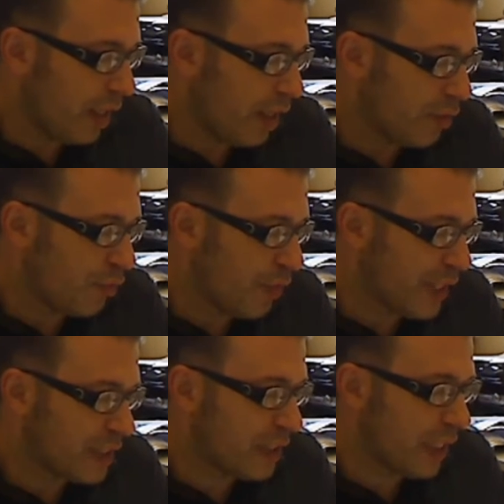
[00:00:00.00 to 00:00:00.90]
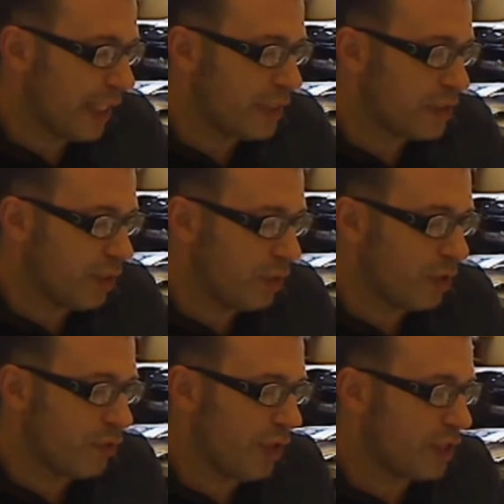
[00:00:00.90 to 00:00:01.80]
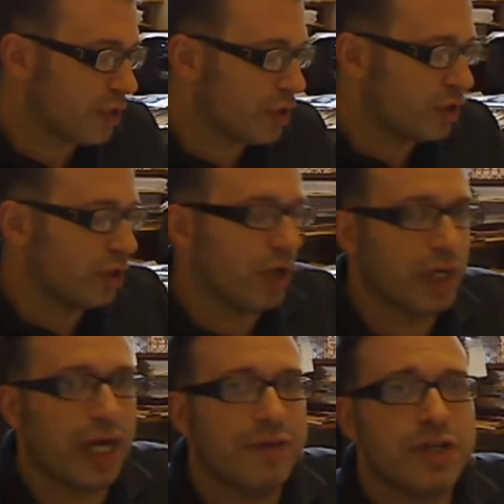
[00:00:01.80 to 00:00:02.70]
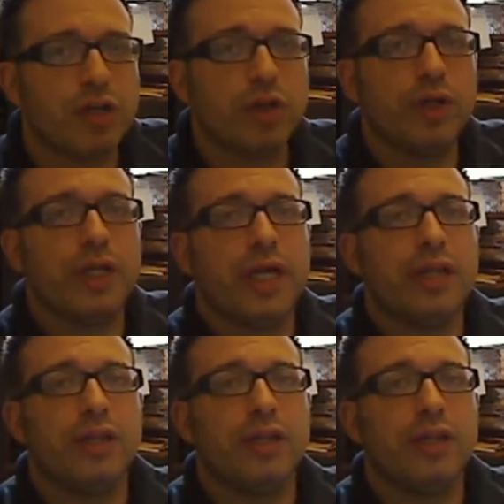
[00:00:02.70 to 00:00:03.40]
fits into the features chart. I've included in the